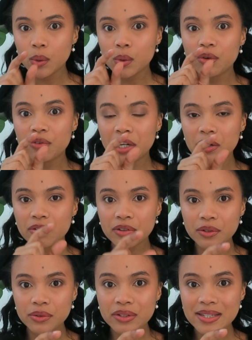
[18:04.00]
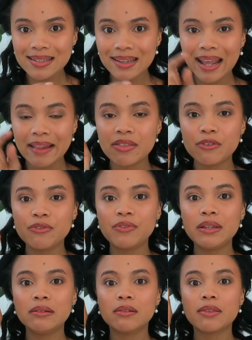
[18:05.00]
who recruits in the
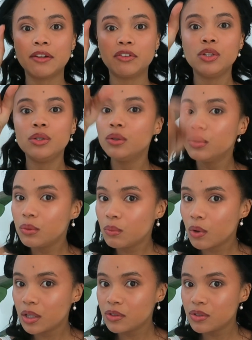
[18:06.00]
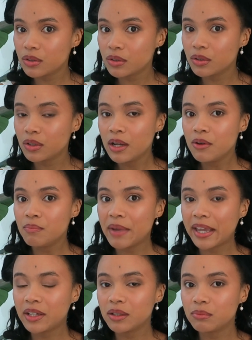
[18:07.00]
field that you want to
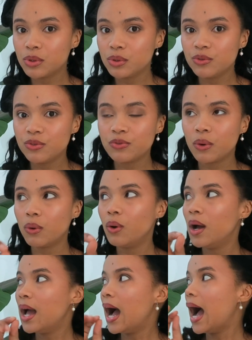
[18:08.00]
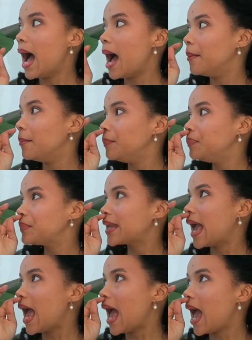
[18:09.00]
make a move for,
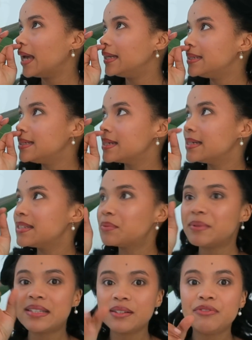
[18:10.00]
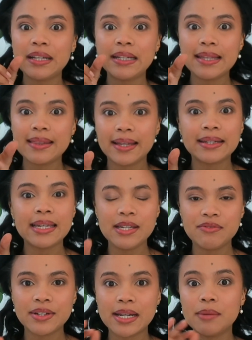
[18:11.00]
and specifically then
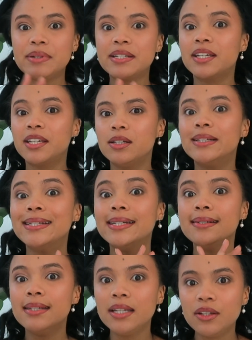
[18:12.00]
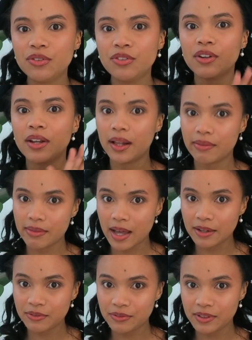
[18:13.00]
even a particular niche in
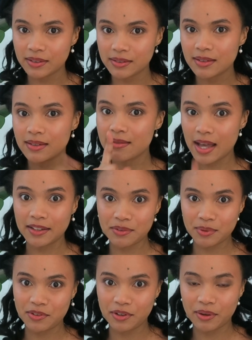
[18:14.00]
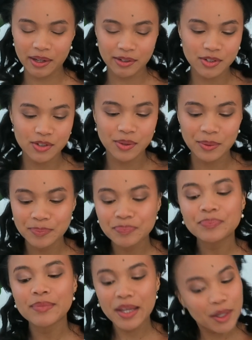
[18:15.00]
that field. That's what you're going to do.
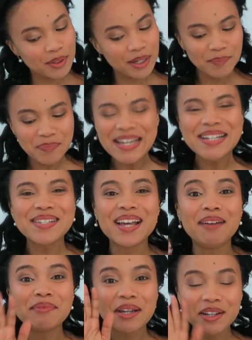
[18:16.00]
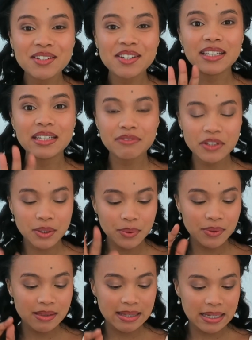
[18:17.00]
Okay, so I'm going to give
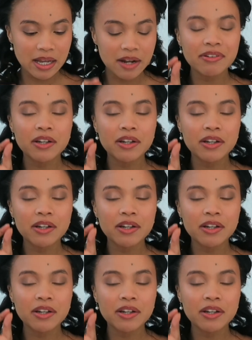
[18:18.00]
you the